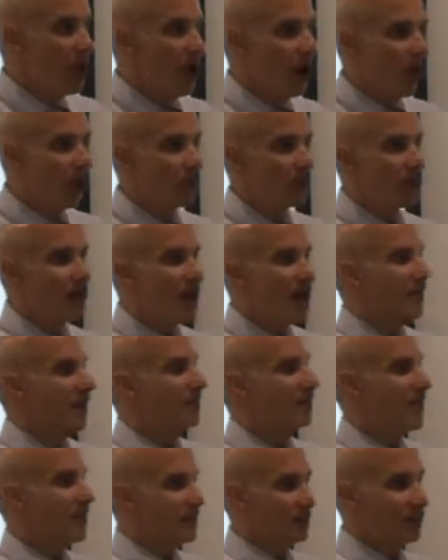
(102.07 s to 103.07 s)
or they're not
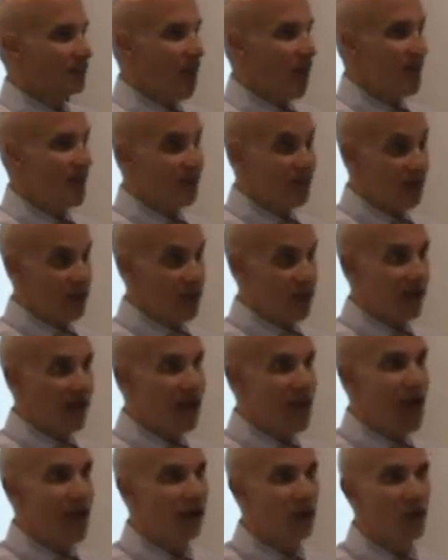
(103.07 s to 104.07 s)
going to take the time to figure
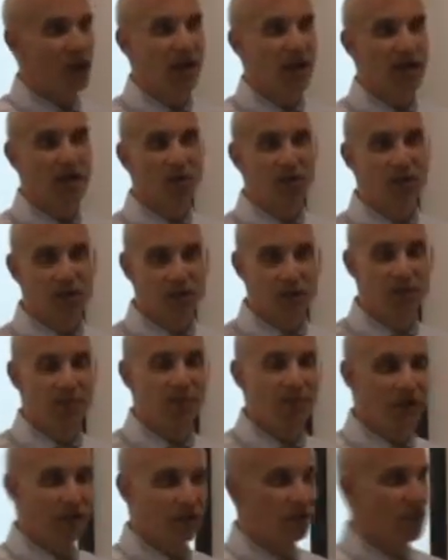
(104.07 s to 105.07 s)
it out, or they're going to put you in a
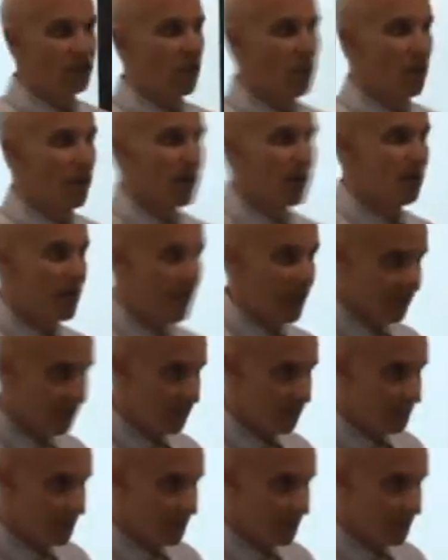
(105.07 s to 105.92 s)
place you don't want to be.